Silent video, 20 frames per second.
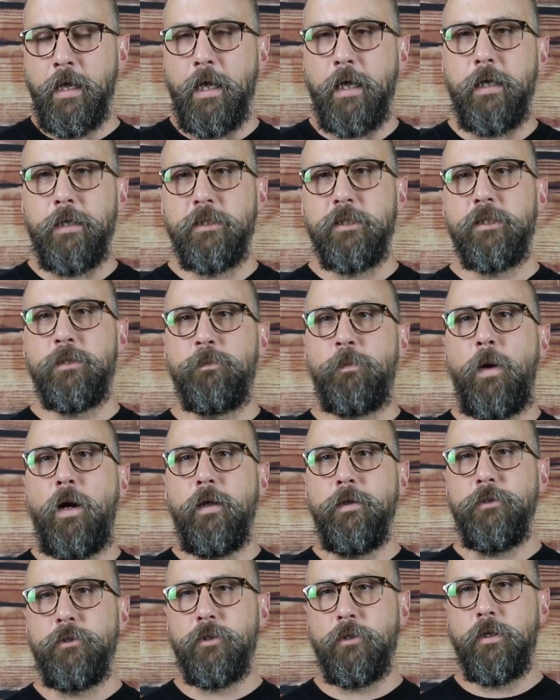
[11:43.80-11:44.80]
A
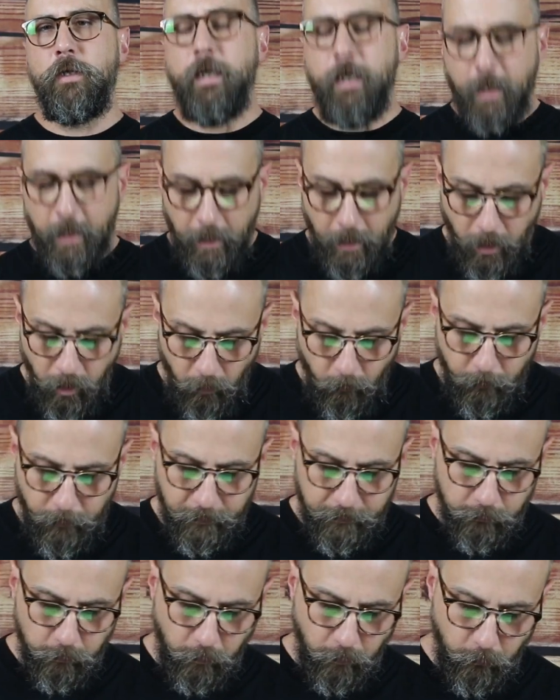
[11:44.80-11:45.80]
sponsor can help
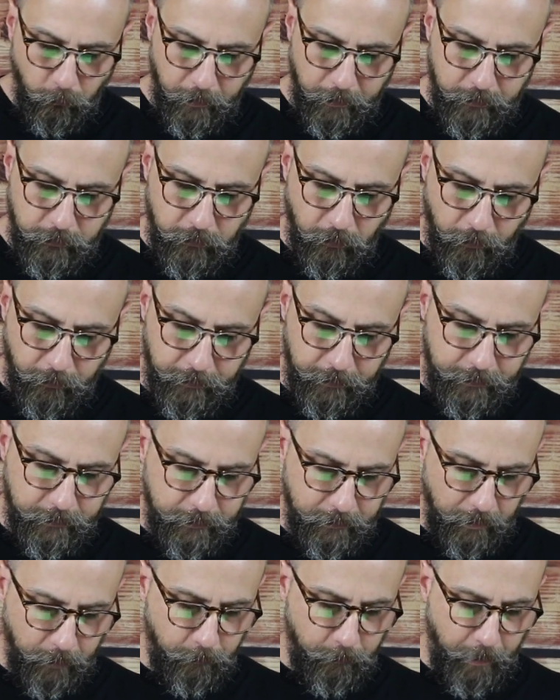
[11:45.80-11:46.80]
us when we start to
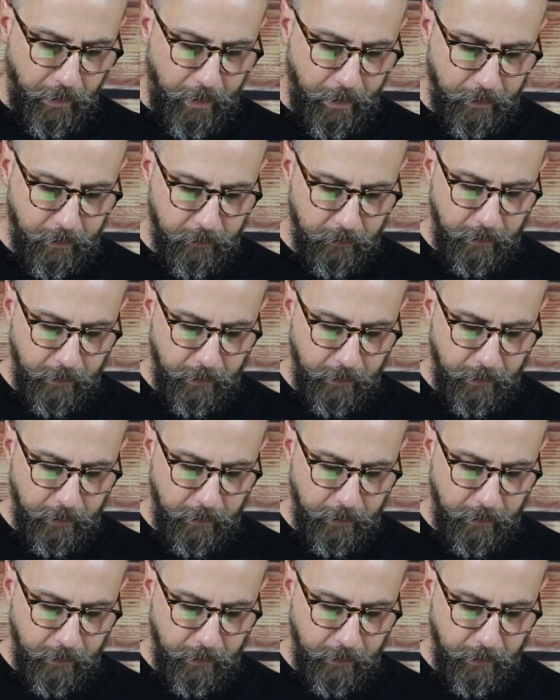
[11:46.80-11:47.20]
slip back.